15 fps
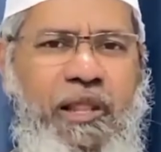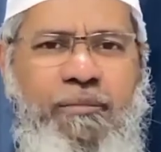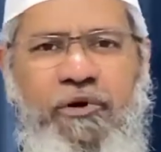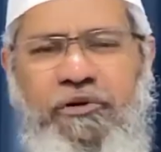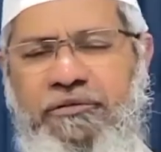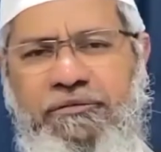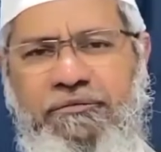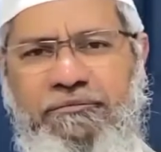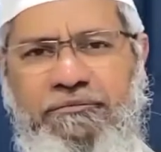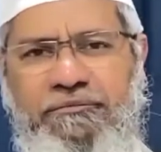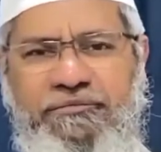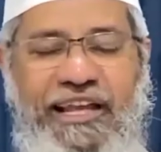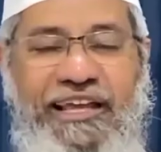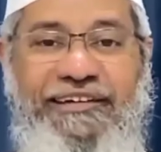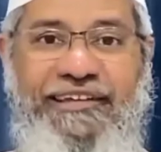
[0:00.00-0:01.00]
about
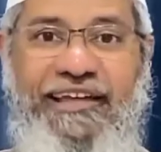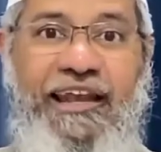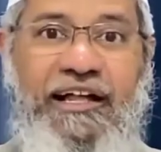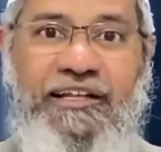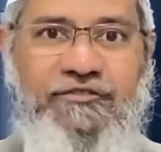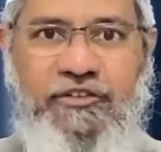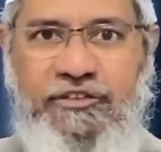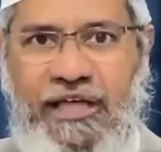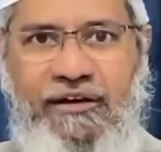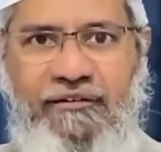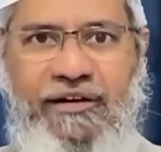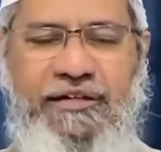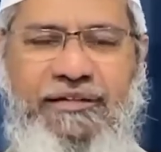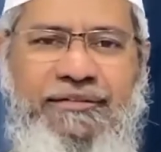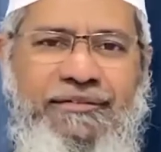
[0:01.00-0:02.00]
9-10 hours for
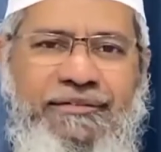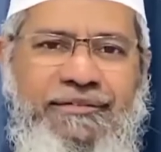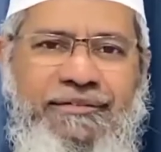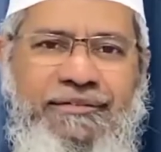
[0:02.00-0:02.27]
dawah.